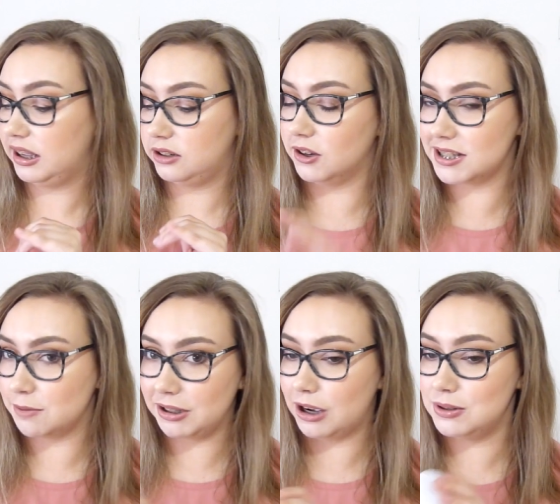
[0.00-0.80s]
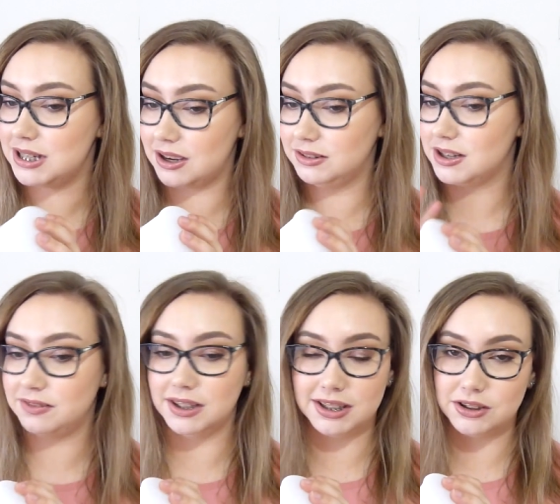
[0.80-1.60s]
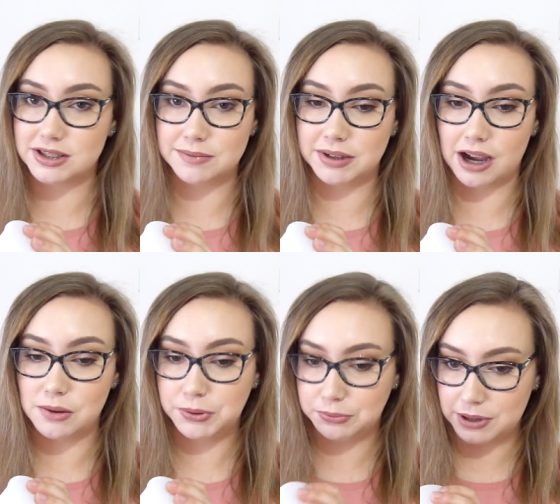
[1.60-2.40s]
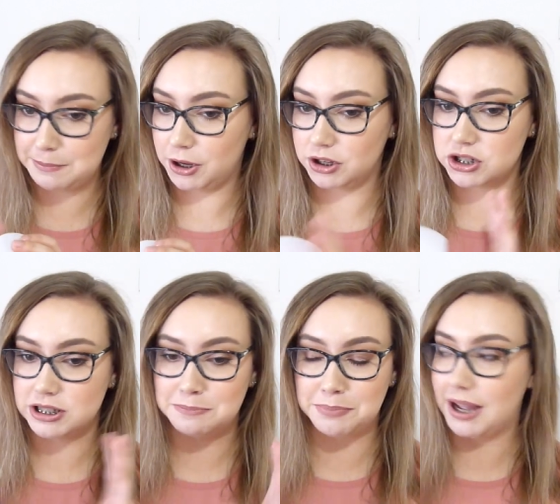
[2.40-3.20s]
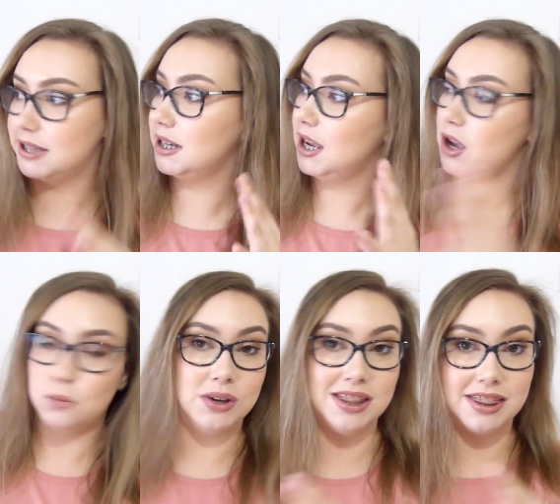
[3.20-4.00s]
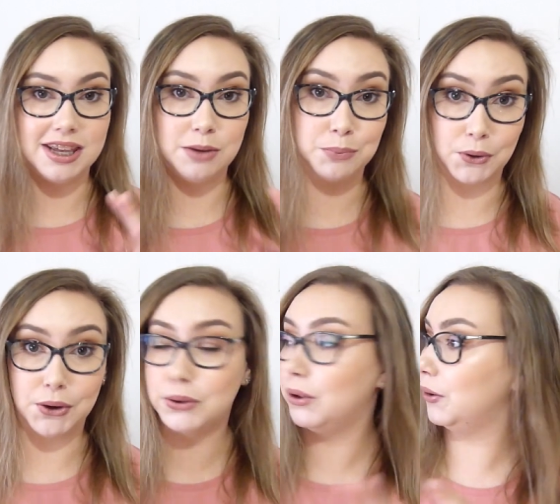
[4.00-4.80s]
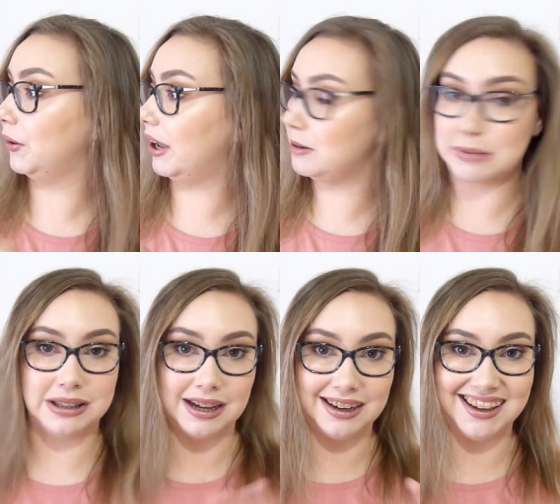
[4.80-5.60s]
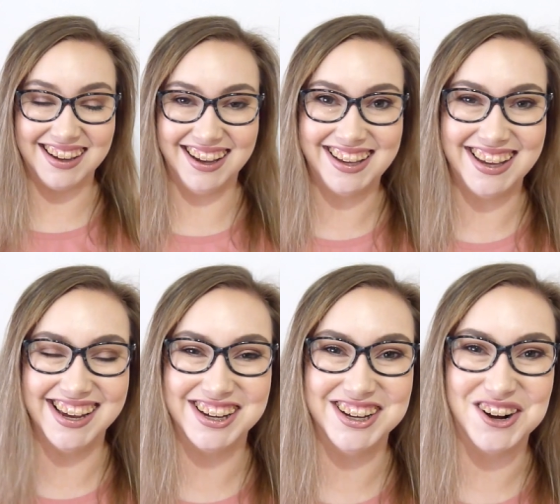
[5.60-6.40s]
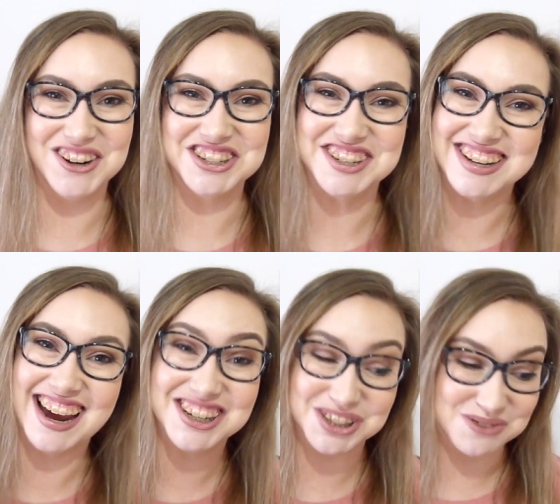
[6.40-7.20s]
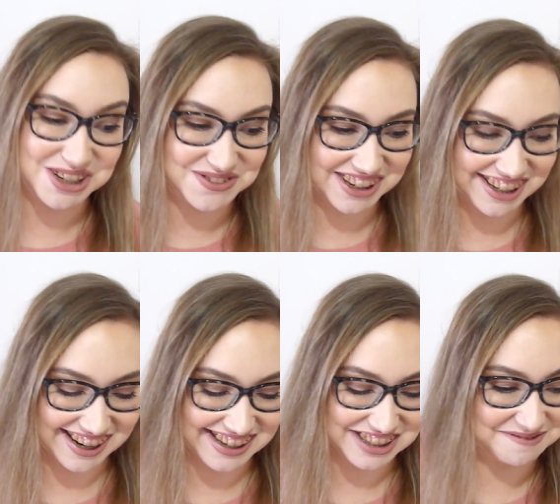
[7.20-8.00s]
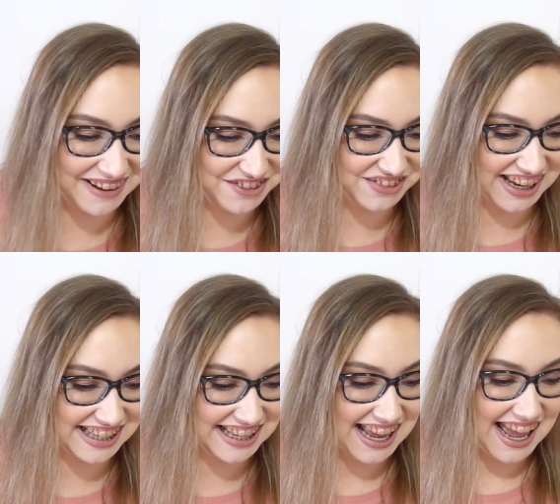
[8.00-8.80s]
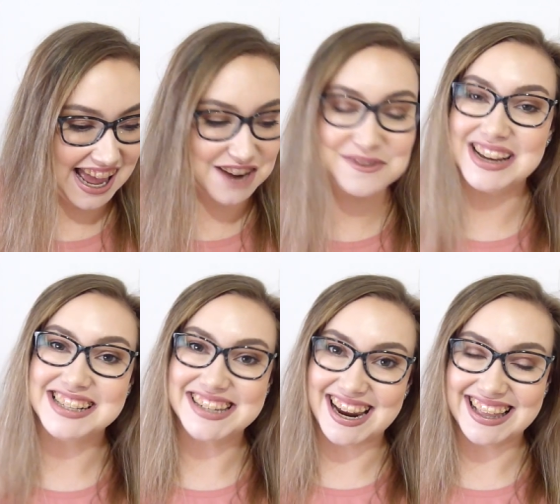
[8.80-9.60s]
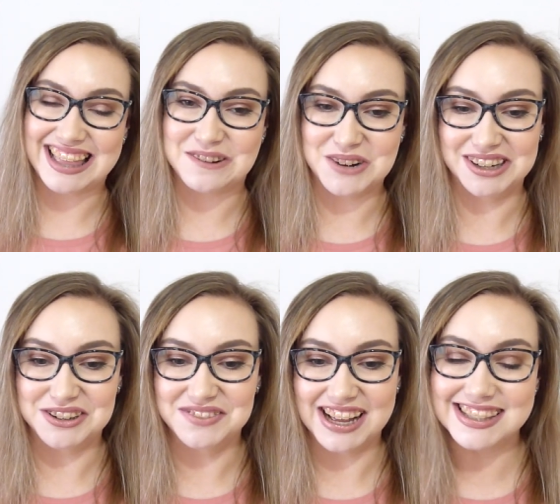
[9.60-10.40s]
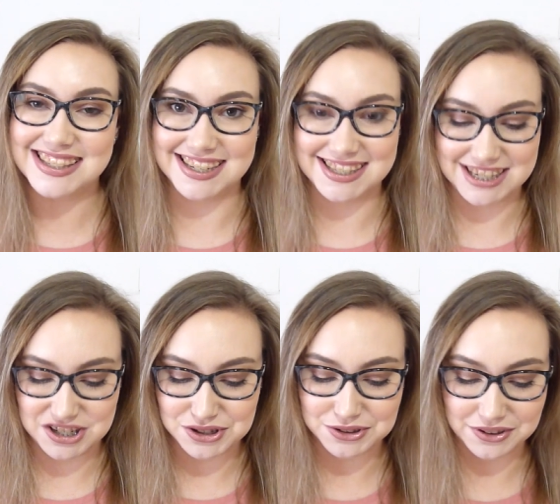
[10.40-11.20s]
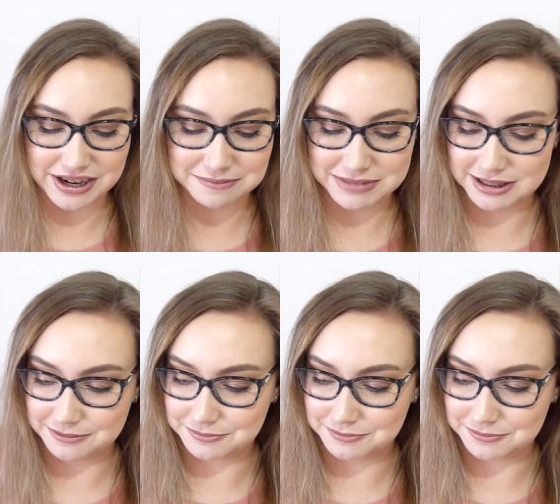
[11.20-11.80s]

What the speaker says: not something I would, definitely not something I would repurchase, but with the Pro Glow and Milani concoction, it actually works really nice on my face. And we're starting that one off at 62 grams.